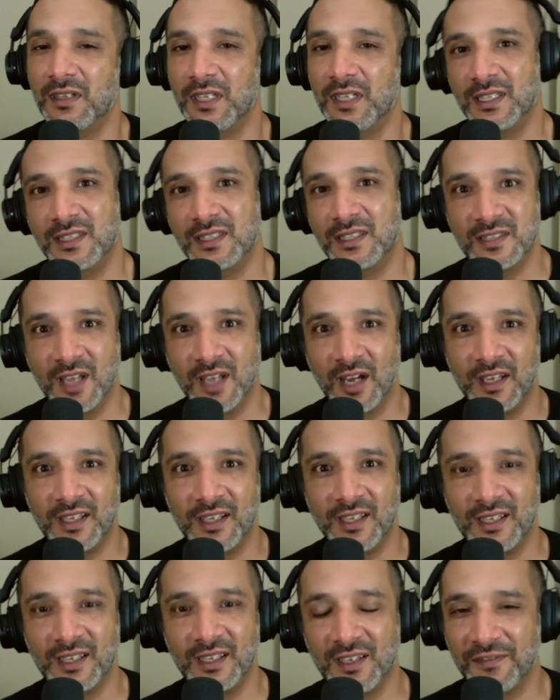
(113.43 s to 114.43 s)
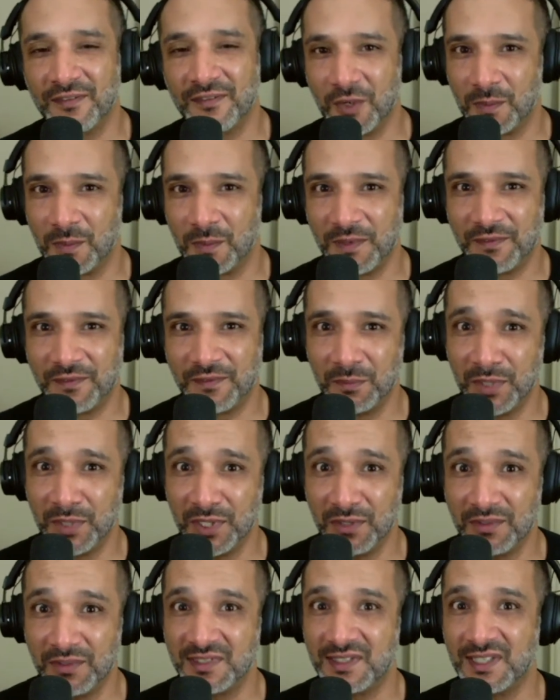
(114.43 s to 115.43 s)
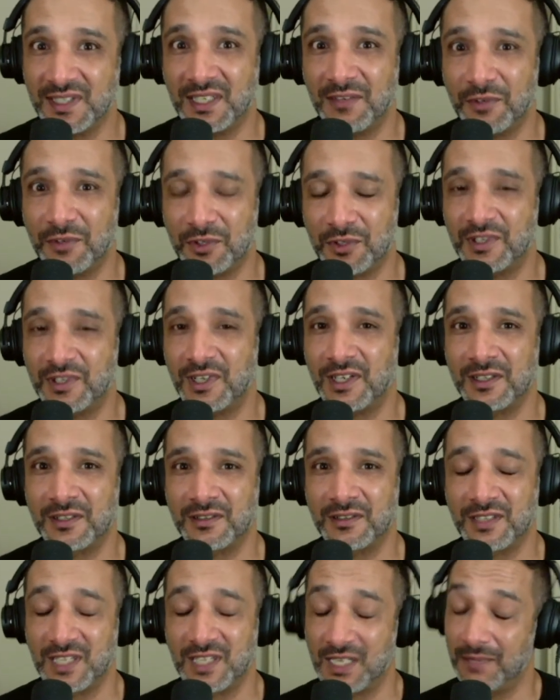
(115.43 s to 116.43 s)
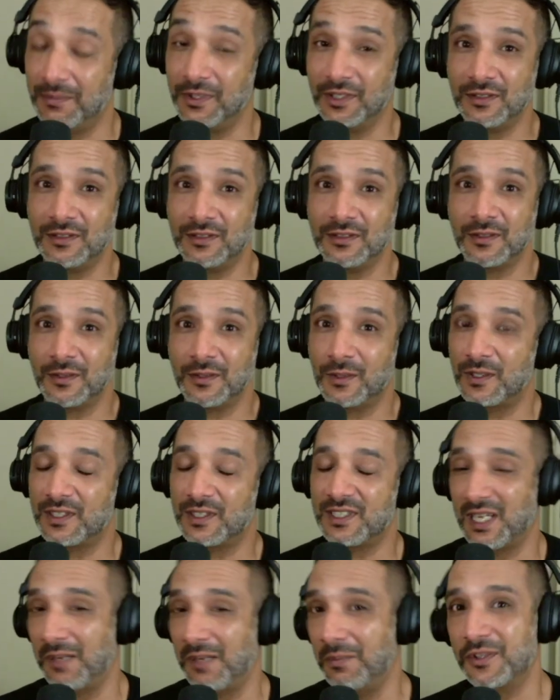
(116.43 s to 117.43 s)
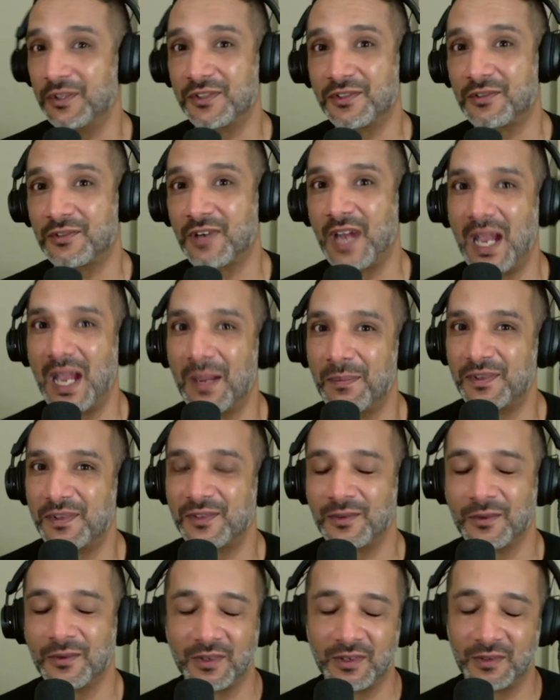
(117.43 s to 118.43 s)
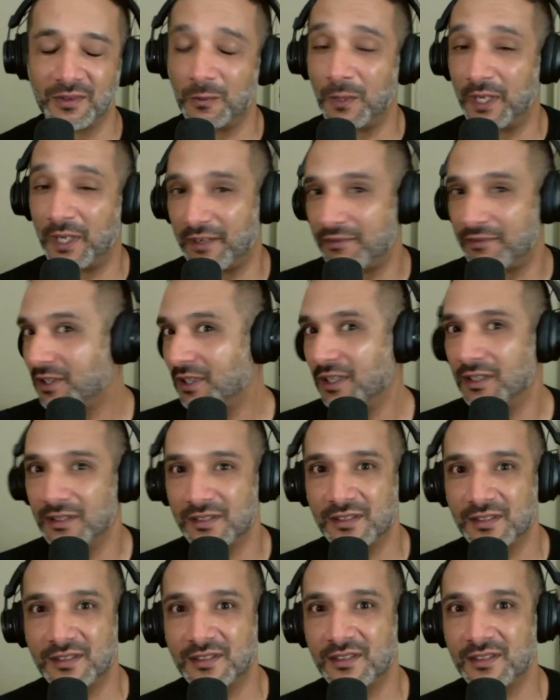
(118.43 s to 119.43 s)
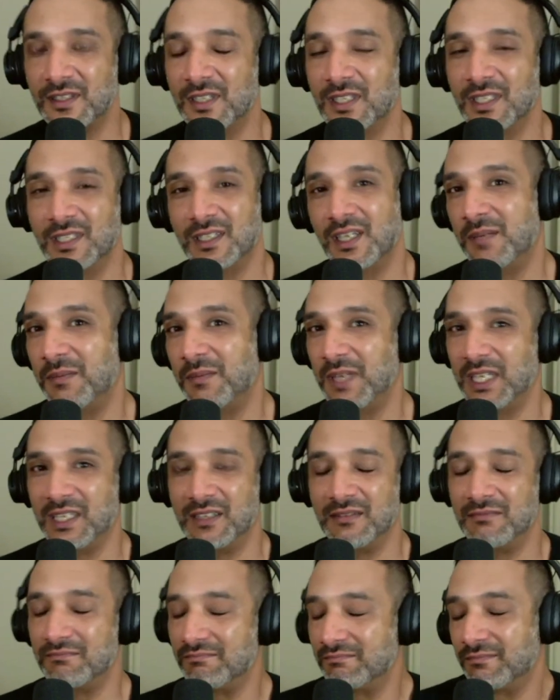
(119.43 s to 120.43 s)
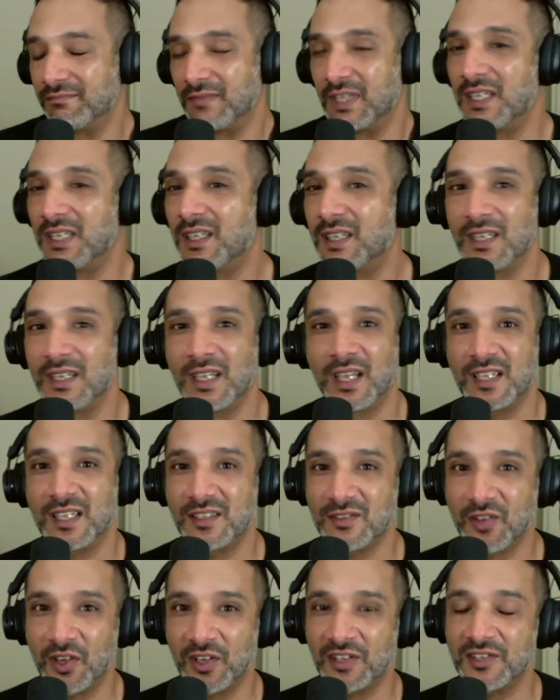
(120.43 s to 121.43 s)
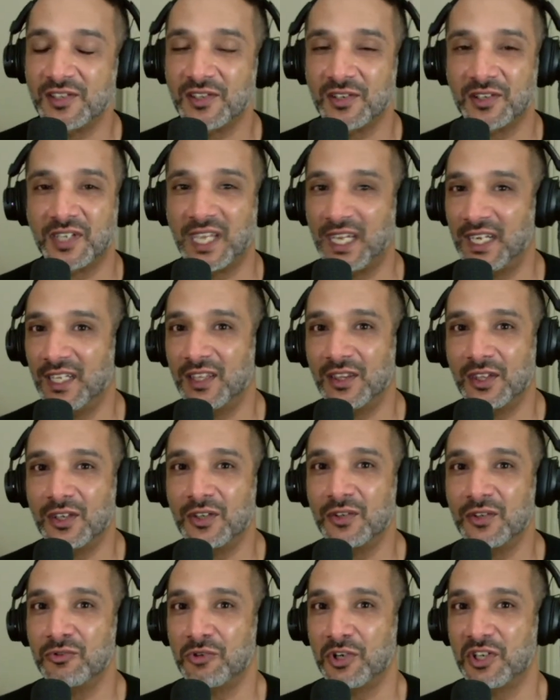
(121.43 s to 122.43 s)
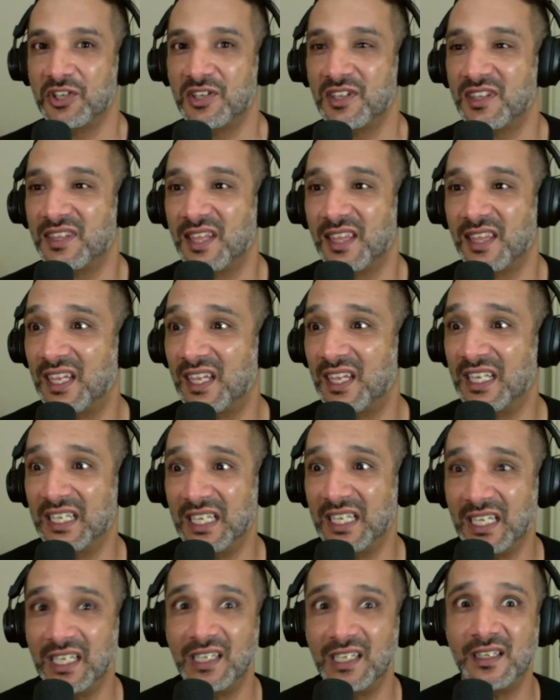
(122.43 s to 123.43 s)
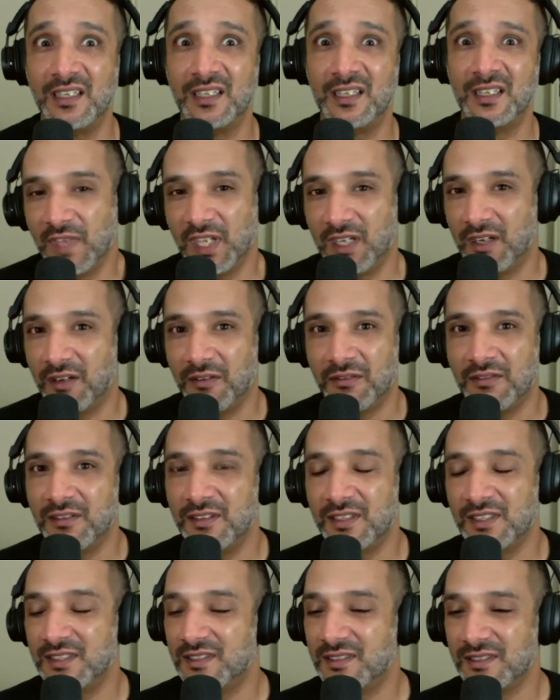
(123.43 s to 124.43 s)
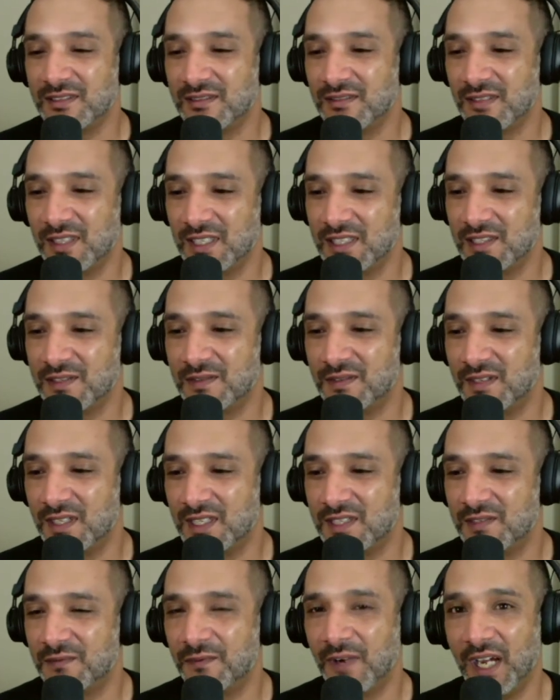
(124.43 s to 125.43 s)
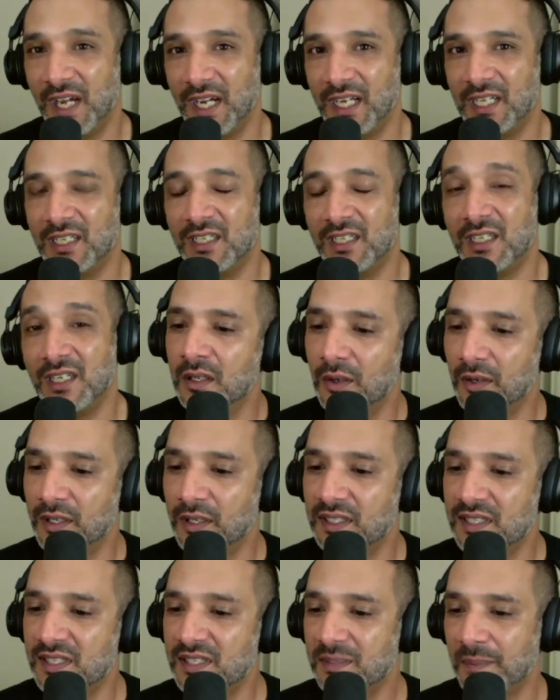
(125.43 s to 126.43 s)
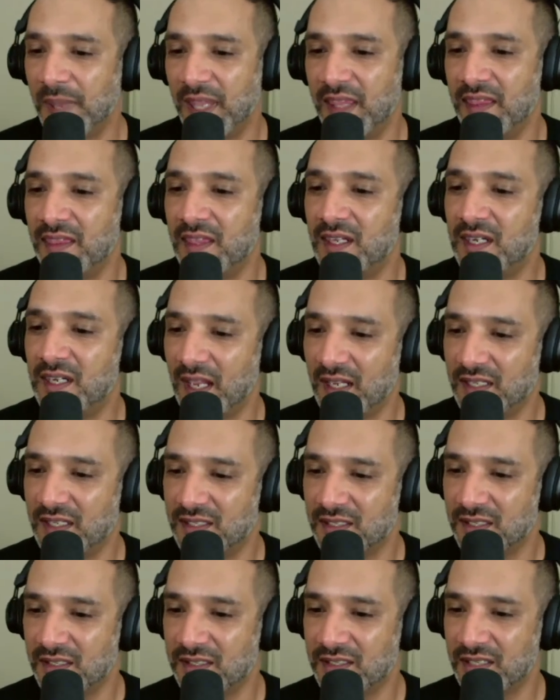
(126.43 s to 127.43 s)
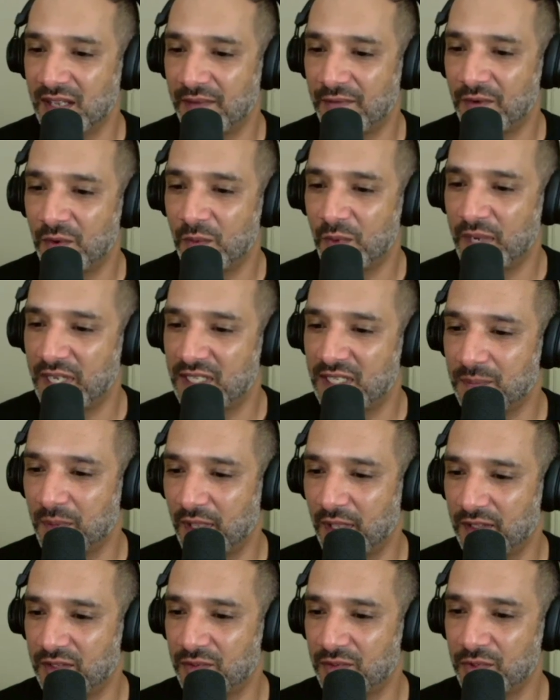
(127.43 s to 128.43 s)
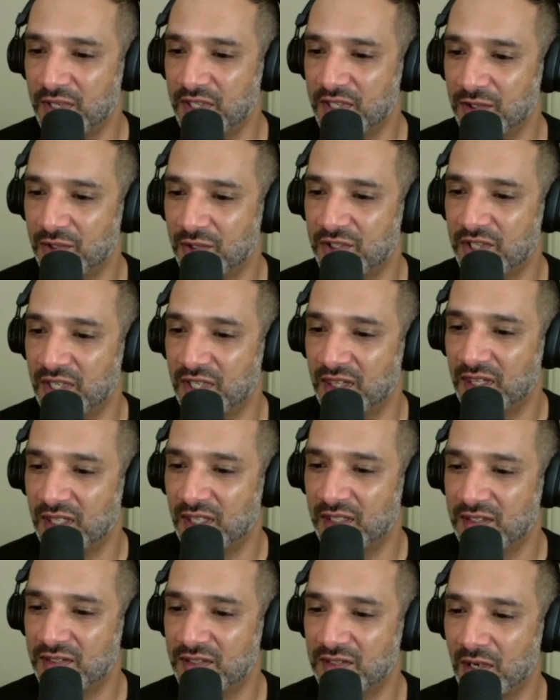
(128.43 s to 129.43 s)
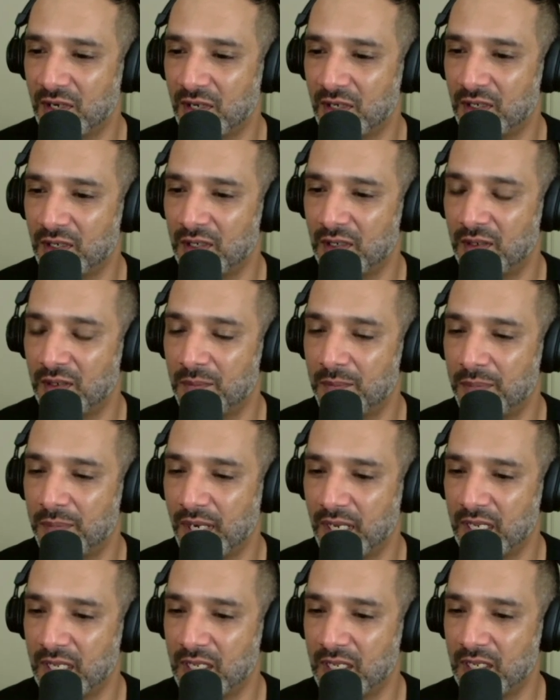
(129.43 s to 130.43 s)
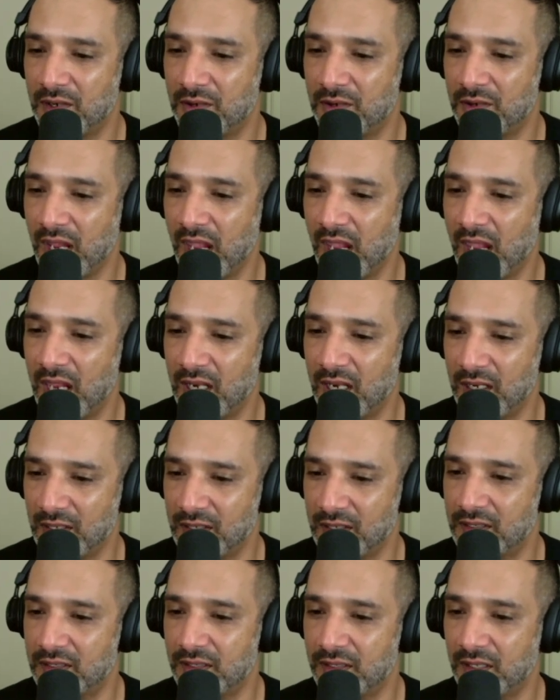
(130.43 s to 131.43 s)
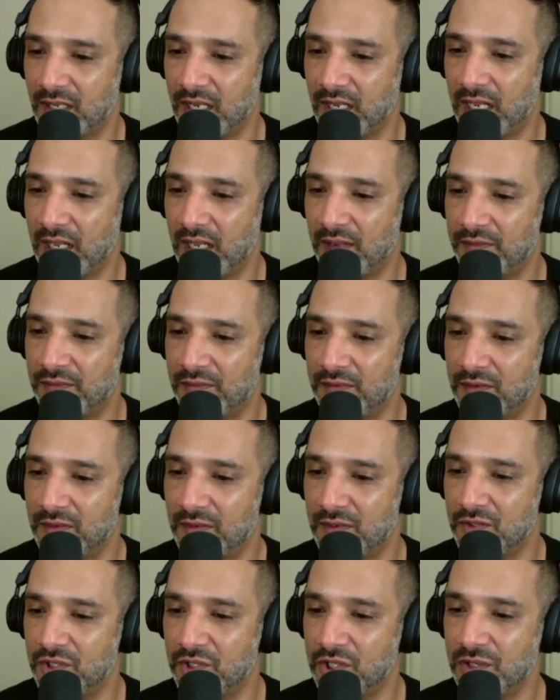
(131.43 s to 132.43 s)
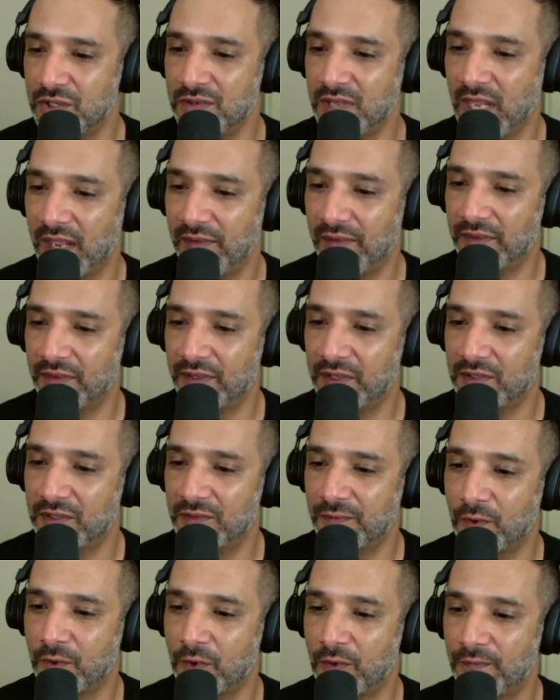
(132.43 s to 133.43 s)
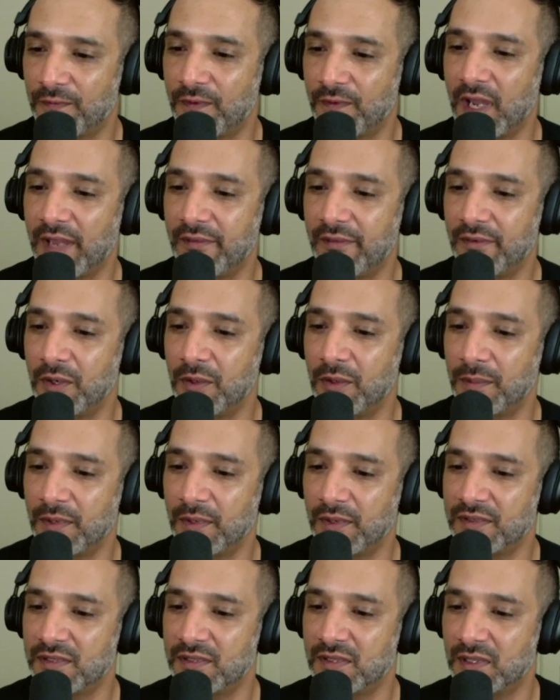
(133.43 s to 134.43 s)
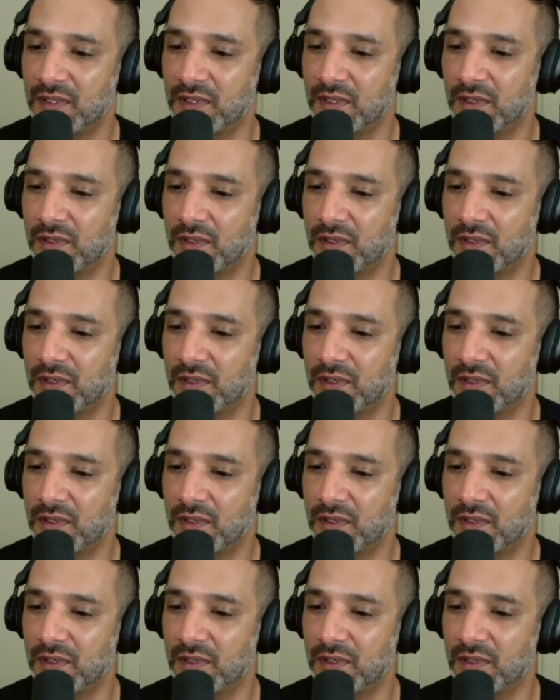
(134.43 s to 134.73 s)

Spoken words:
It's not a form of abuse to give your dog kibble or table scraps or whatever else. I mean, as long as they're getting the nutrition they need, you know, it's fine. Going to spend the next several weeks, months researching, then start by year end. I have 2 Cavaliers, 4 and 5 almost.